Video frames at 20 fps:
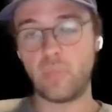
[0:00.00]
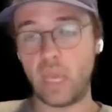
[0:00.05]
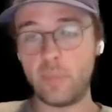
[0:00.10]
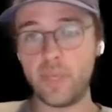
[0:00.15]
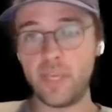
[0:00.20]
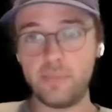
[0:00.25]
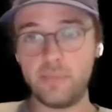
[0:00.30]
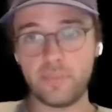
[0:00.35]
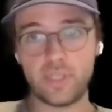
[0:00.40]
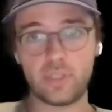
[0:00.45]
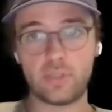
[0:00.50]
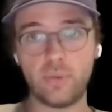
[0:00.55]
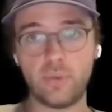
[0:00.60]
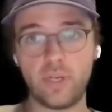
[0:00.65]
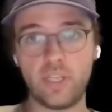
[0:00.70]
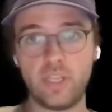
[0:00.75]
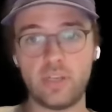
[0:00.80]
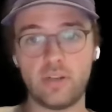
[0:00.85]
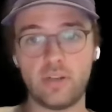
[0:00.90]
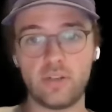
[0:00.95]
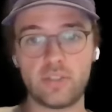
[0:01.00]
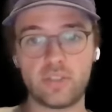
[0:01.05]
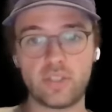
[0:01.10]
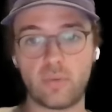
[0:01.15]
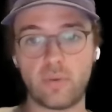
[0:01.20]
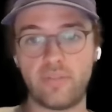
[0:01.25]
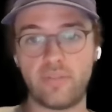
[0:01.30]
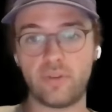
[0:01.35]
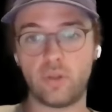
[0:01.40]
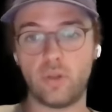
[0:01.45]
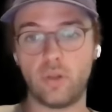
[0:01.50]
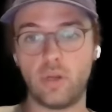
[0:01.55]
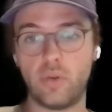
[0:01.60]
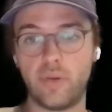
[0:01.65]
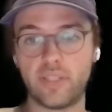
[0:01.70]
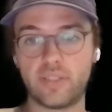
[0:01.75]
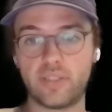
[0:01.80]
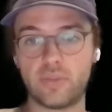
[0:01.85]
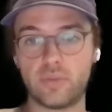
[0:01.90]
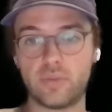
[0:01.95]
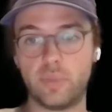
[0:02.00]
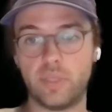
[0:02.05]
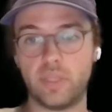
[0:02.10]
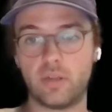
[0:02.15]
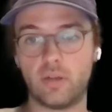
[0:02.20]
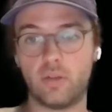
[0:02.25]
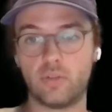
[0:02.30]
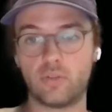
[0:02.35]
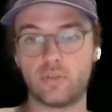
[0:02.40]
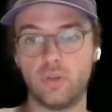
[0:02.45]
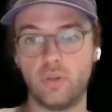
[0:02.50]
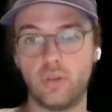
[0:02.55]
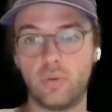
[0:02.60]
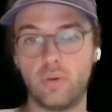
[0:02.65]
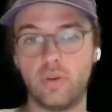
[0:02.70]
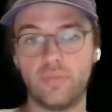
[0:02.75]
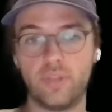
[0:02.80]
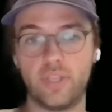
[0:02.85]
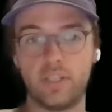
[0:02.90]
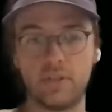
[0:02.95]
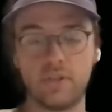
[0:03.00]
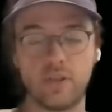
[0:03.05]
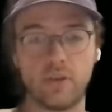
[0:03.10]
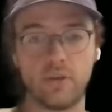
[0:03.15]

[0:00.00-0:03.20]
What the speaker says: Maybe in 20 years, graphical OSs will be the cultural equivalent,